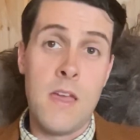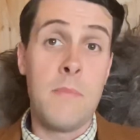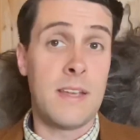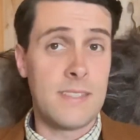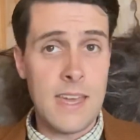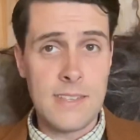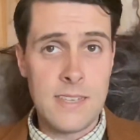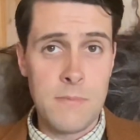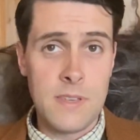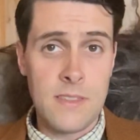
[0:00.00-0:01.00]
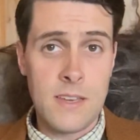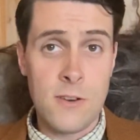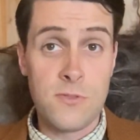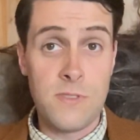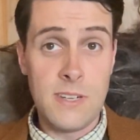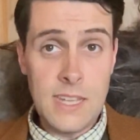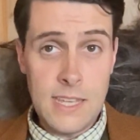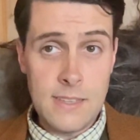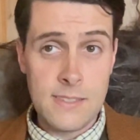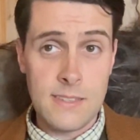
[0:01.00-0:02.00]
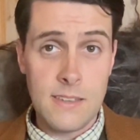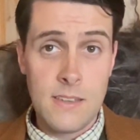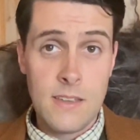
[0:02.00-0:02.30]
Because that is something the country needs